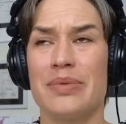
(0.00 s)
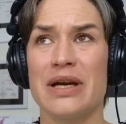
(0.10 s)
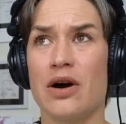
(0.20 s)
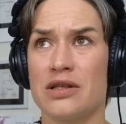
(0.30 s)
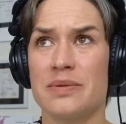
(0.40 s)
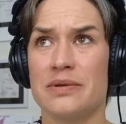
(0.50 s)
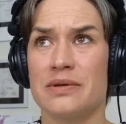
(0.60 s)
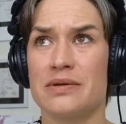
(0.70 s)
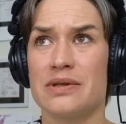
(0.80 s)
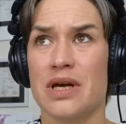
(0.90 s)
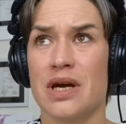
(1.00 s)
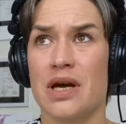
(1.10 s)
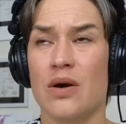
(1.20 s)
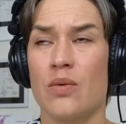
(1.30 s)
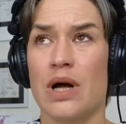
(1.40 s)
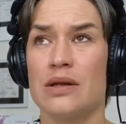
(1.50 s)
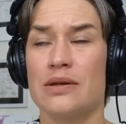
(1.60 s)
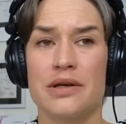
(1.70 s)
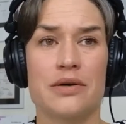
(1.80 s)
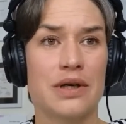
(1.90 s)
big hospitals, well,
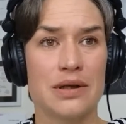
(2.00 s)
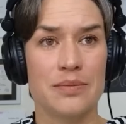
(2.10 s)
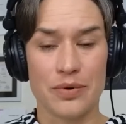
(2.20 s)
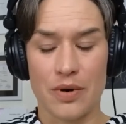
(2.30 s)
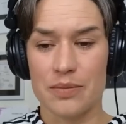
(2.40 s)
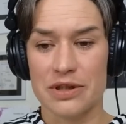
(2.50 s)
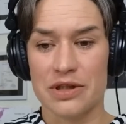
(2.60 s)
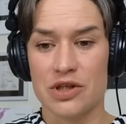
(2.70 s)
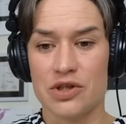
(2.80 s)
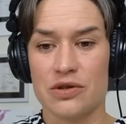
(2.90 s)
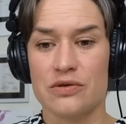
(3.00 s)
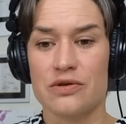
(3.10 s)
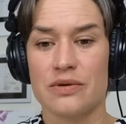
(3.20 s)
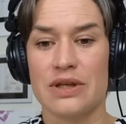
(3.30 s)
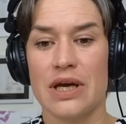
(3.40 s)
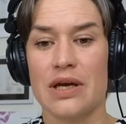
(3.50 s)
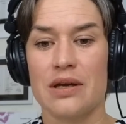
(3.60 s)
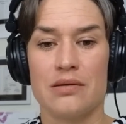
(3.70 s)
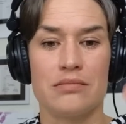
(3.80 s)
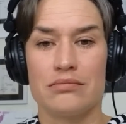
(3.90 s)
they're already probably digital, so
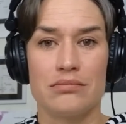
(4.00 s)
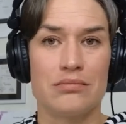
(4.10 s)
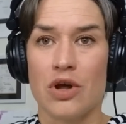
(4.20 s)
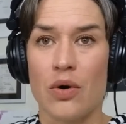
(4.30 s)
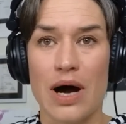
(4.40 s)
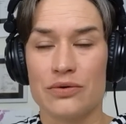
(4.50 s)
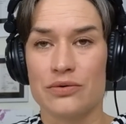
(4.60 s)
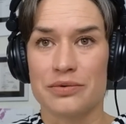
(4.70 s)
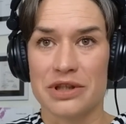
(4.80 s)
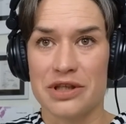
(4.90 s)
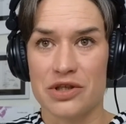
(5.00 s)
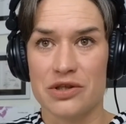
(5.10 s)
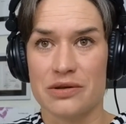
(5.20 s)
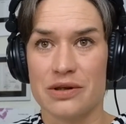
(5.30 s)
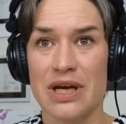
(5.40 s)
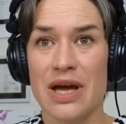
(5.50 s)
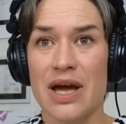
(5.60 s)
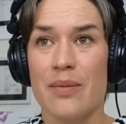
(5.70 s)
they know how to read digitally,